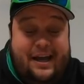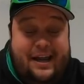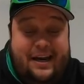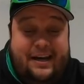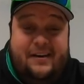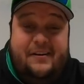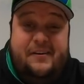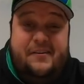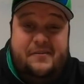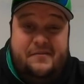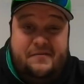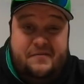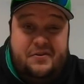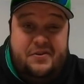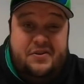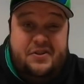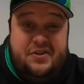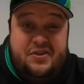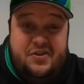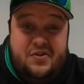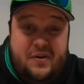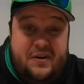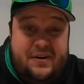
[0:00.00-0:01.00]
And if you
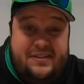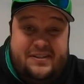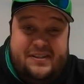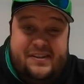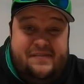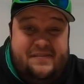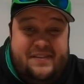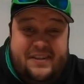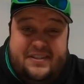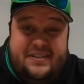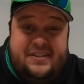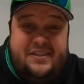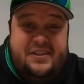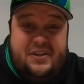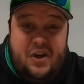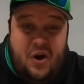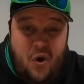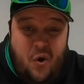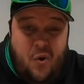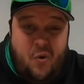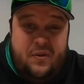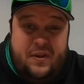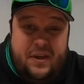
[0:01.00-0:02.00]
just joined us, if this is
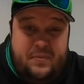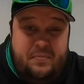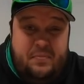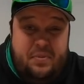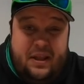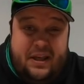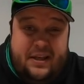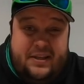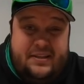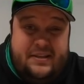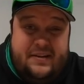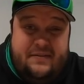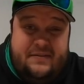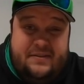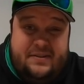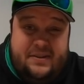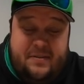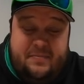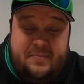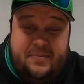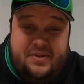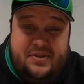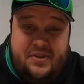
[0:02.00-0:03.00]
the only Plane Savers
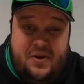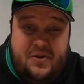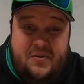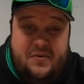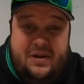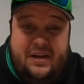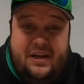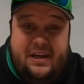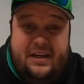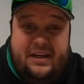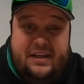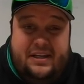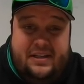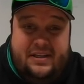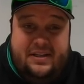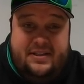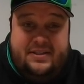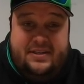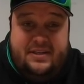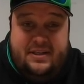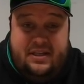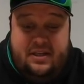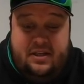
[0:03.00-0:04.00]
episode
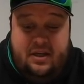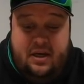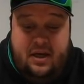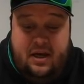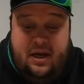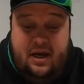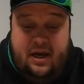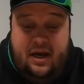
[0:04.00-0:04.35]
you've seen,